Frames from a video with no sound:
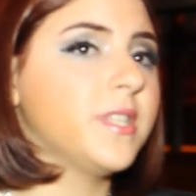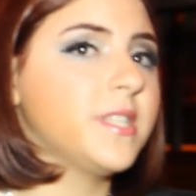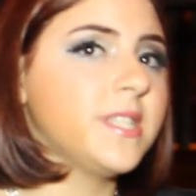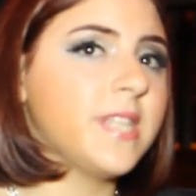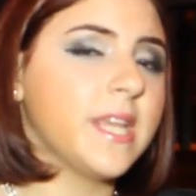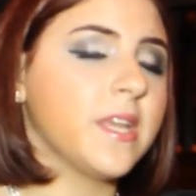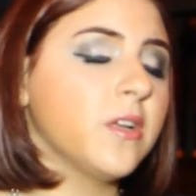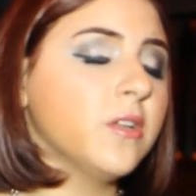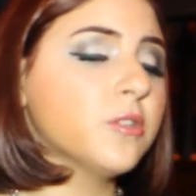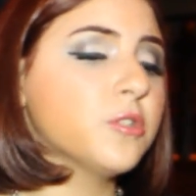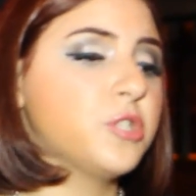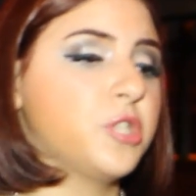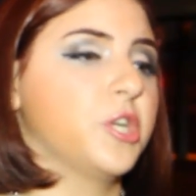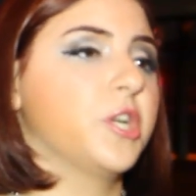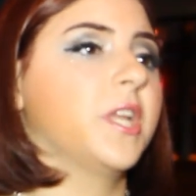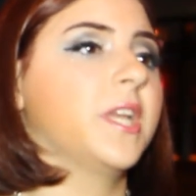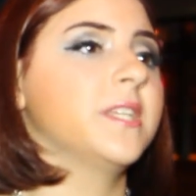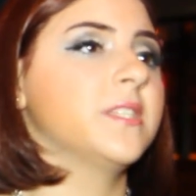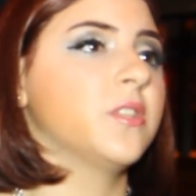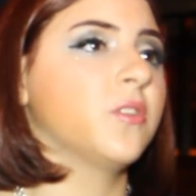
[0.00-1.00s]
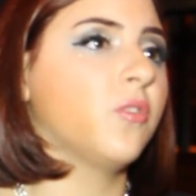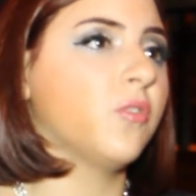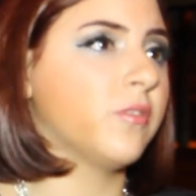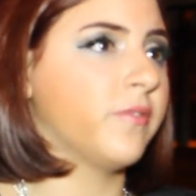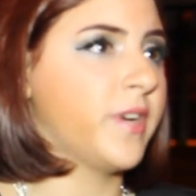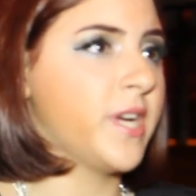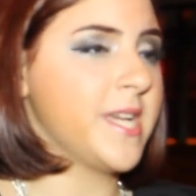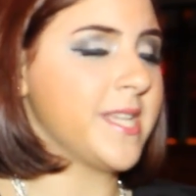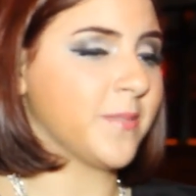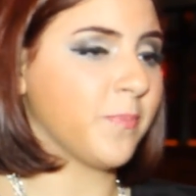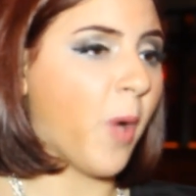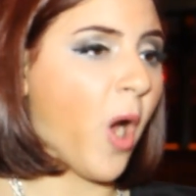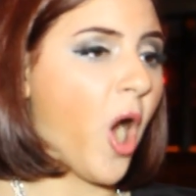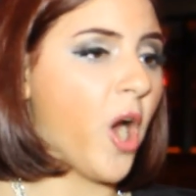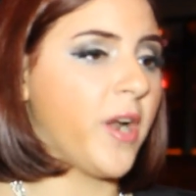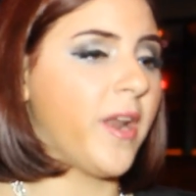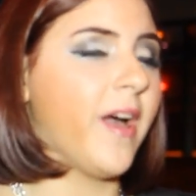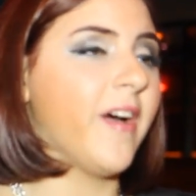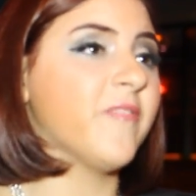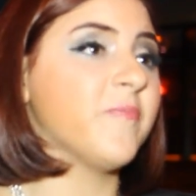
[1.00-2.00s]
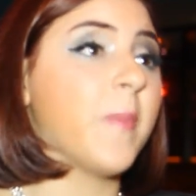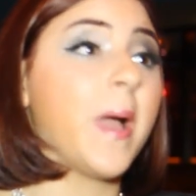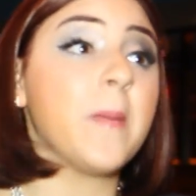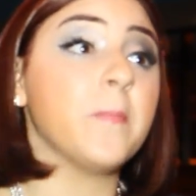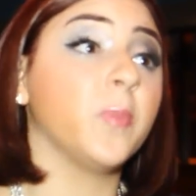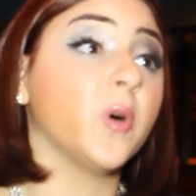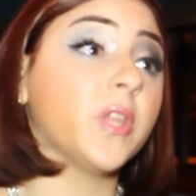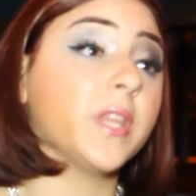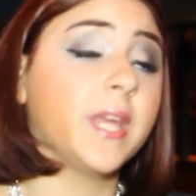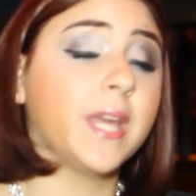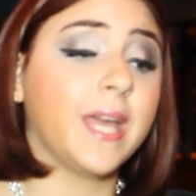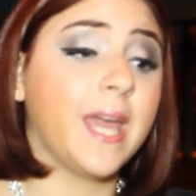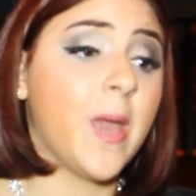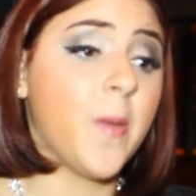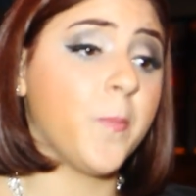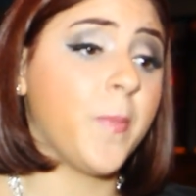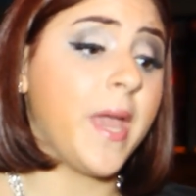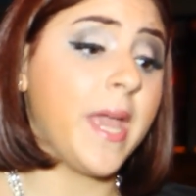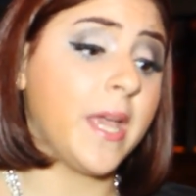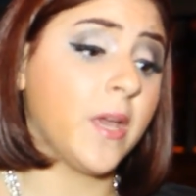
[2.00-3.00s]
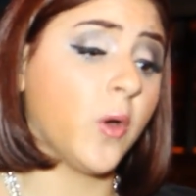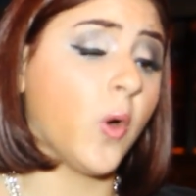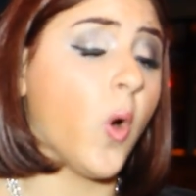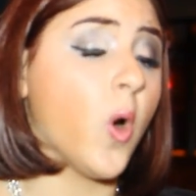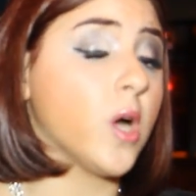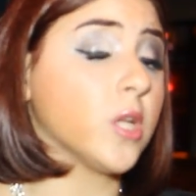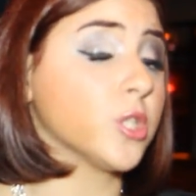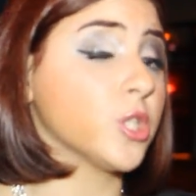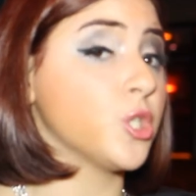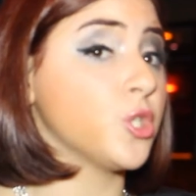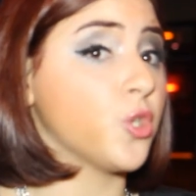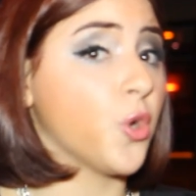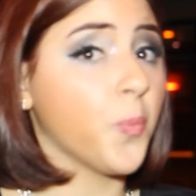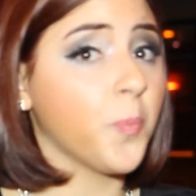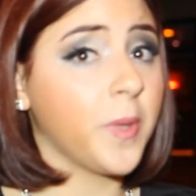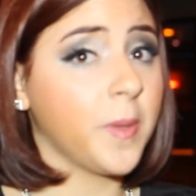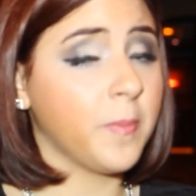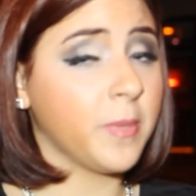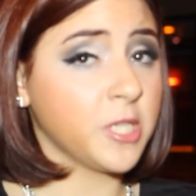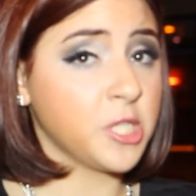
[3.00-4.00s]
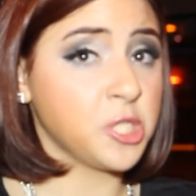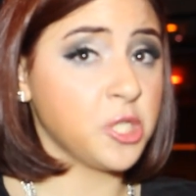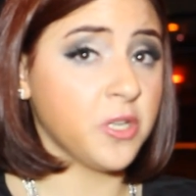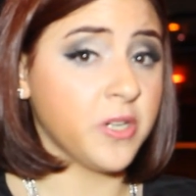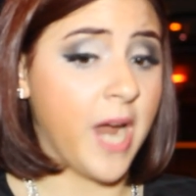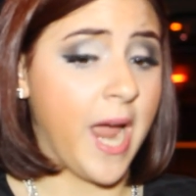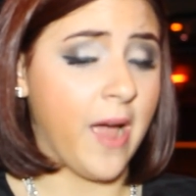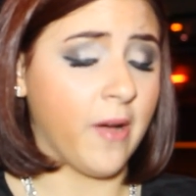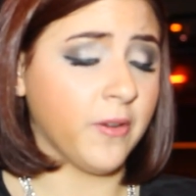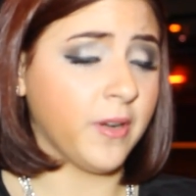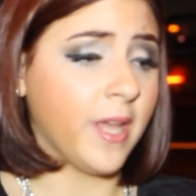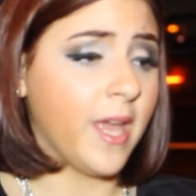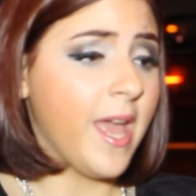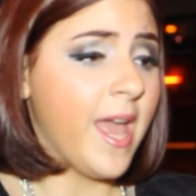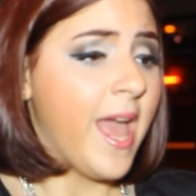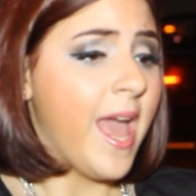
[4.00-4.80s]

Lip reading: single Journey Isn't Over is part of my bullying campaign called Don't Be Pushed Around.